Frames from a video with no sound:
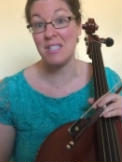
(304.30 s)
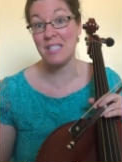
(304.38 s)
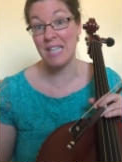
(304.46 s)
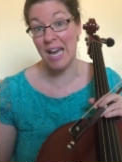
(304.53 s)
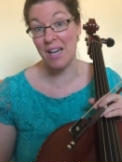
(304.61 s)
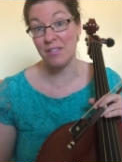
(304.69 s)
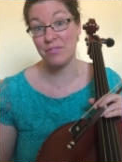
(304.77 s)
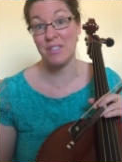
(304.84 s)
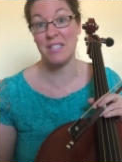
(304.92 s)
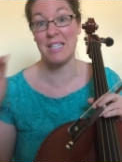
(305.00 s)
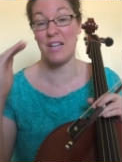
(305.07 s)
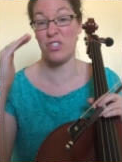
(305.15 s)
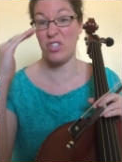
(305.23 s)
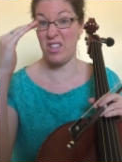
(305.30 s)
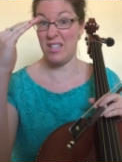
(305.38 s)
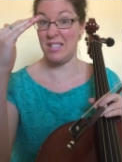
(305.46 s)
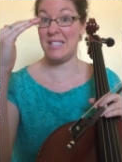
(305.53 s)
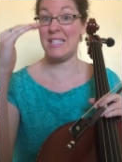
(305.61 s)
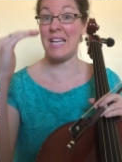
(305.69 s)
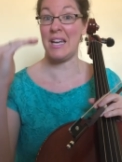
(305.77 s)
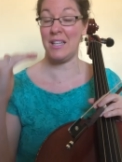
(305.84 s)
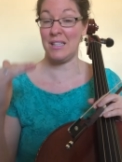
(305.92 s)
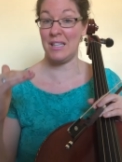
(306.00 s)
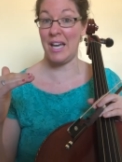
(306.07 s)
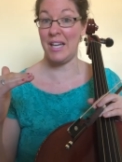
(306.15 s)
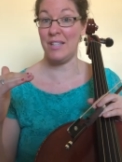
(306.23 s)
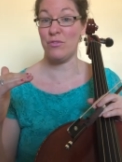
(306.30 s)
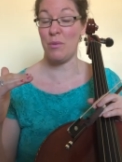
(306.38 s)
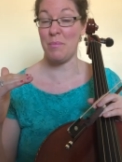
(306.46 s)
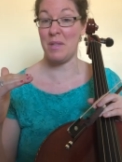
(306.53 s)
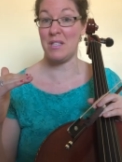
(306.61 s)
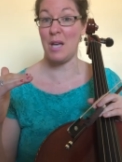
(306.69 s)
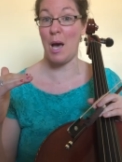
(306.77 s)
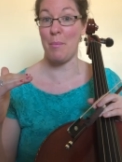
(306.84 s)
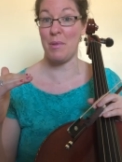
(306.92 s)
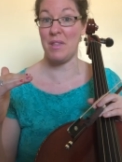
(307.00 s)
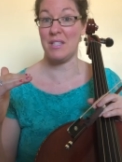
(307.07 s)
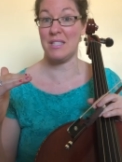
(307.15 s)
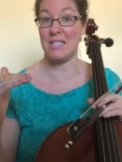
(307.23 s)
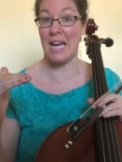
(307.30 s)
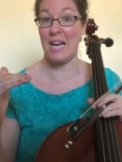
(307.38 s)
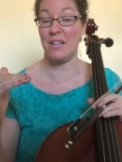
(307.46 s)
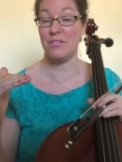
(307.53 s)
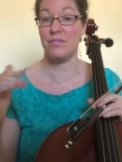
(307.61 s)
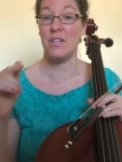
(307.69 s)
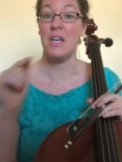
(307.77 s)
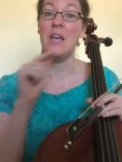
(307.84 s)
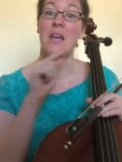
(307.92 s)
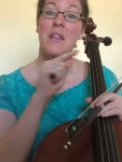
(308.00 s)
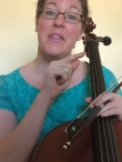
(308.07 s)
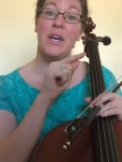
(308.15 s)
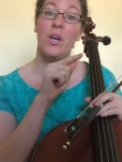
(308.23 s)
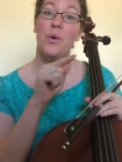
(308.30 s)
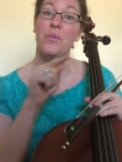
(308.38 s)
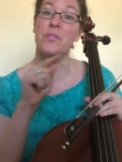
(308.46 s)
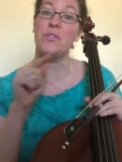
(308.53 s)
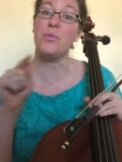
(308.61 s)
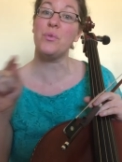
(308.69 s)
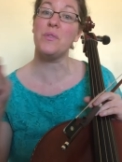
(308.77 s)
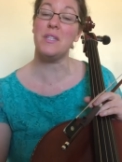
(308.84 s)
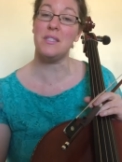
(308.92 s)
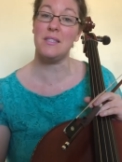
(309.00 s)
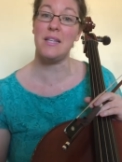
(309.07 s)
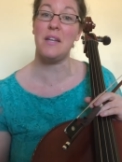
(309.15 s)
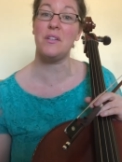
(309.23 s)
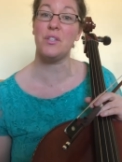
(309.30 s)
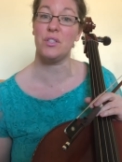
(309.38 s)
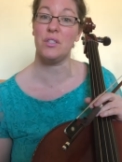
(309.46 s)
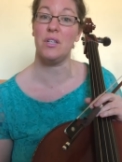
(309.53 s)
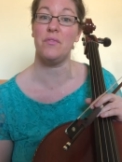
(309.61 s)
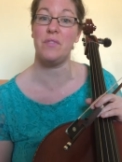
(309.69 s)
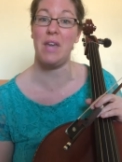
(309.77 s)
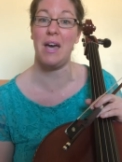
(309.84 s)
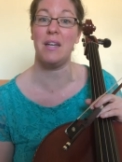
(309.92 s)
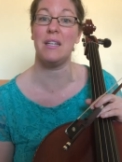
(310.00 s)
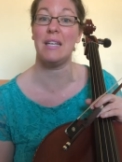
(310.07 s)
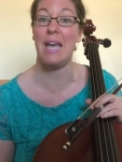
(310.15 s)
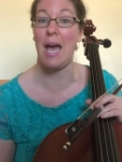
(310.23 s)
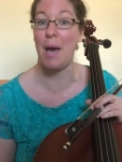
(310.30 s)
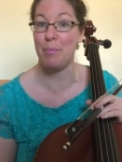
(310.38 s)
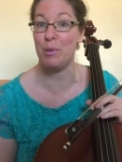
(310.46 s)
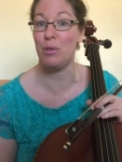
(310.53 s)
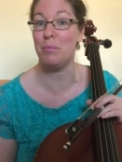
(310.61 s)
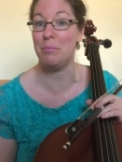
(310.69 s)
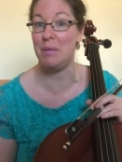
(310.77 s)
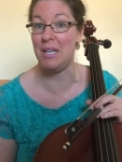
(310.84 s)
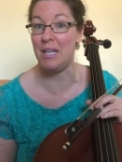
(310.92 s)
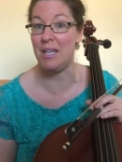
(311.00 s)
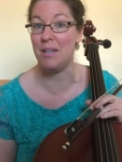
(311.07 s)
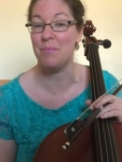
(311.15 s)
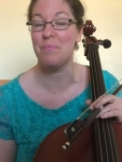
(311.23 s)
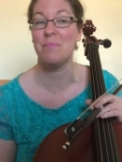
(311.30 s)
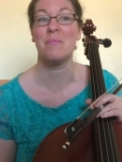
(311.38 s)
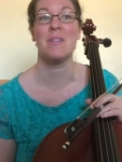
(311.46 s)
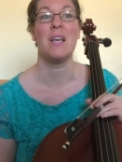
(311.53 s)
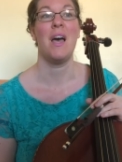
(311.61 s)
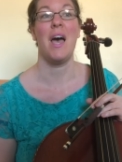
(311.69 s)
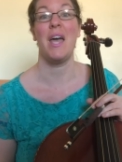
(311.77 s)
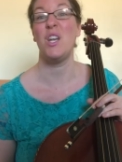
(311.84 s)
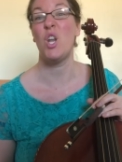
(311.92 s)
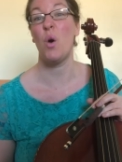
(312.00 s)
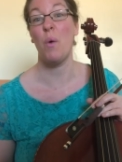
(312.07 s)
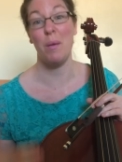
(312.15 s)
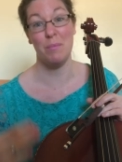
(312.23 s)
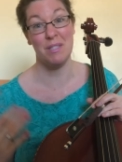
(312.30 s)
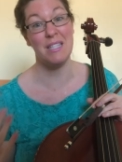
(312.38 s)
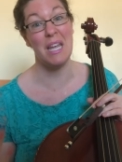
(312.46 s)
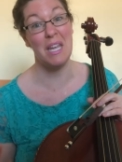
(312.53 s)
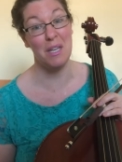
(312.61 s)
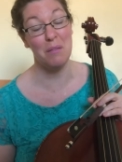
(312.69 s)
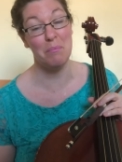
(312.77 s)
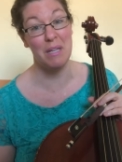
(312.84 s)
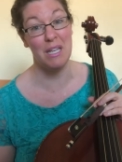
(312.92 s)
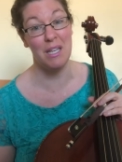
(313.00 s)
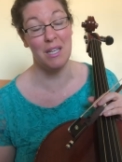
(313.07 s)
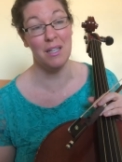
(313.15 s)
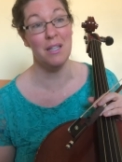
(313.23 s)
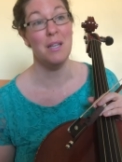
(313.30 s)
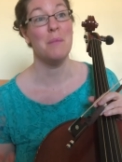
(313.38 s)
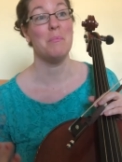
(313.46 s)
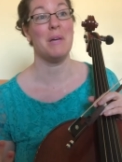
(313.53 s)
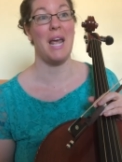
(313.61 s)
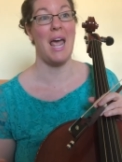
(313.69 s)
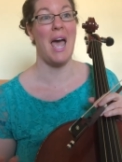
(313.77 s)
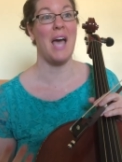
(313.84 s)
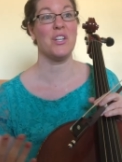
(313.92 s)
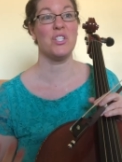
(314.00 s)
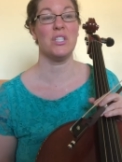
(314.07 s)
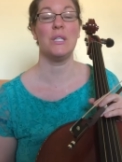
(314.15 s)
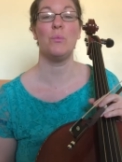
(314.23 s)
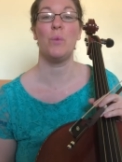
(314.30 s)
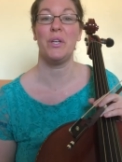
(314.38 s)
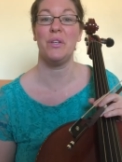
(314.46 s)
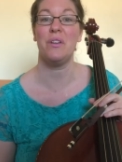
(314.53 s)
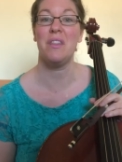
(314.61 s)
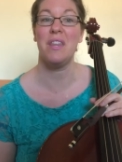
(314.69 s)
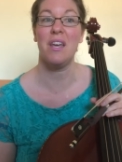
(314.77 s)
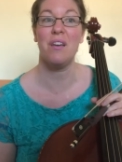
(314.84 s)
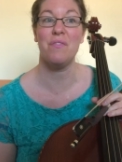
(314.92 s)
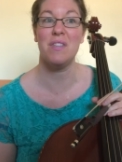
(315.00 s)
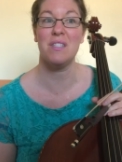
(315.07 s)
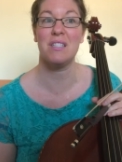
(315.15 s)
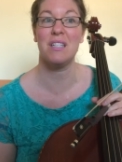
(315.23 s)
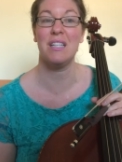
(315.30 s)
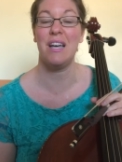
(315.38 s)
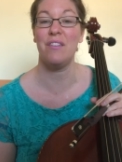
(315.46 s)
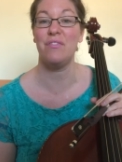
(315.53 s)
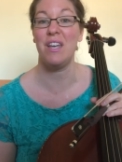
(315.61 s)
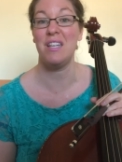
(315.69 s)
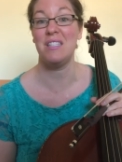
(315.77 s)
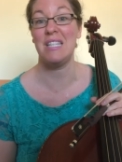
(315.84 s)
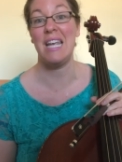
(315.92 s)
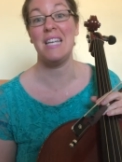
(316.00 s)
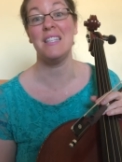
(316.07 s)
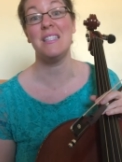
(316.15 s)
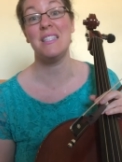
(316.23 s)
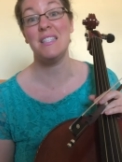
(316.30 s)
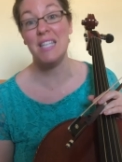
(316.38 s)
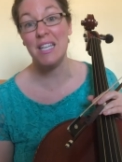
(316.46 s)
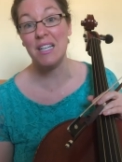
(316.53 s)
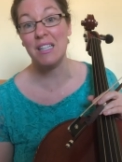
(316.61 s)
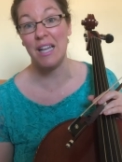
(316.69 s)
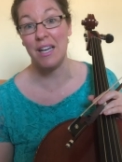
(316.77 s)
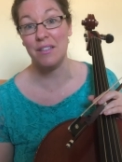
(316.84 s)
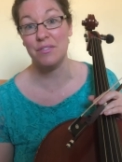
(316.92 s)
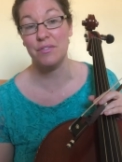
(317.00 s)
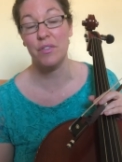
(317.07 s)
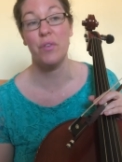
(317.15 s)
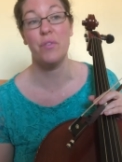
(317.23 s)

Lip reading: staff. It's actually the second line from the top of the staff that goes through the center of that capital B. I know I'm saying B, but I actually want you to think of this clef as a C clef.